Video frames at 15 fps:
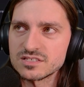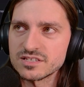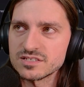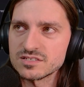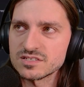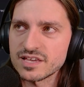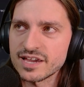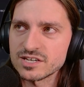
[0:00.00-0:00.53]
This
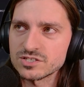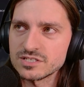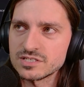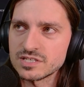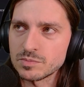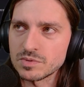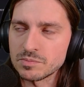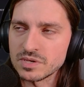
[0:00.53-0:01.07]
does
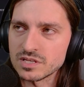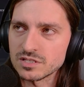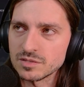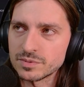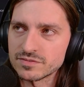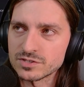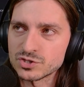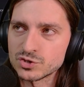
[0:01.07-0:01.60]
actually seem to be a
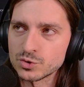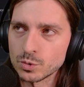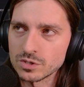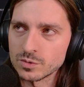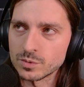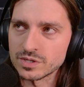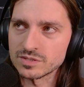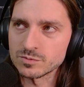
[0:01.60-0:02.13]
little bit of a
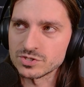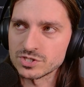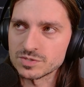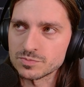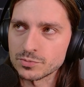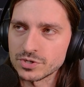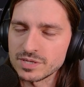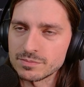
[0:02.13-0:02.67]
shorter one, which
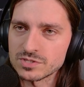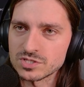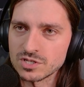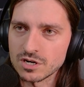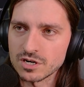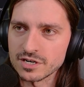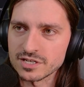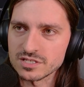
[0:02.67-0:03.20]
is pretty
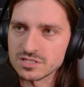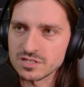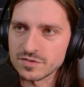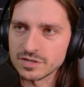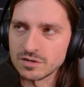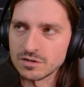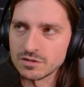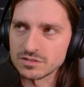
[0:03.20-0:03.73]
bizarre
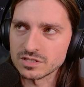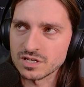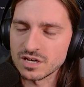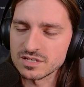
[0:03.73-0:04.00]
considering all the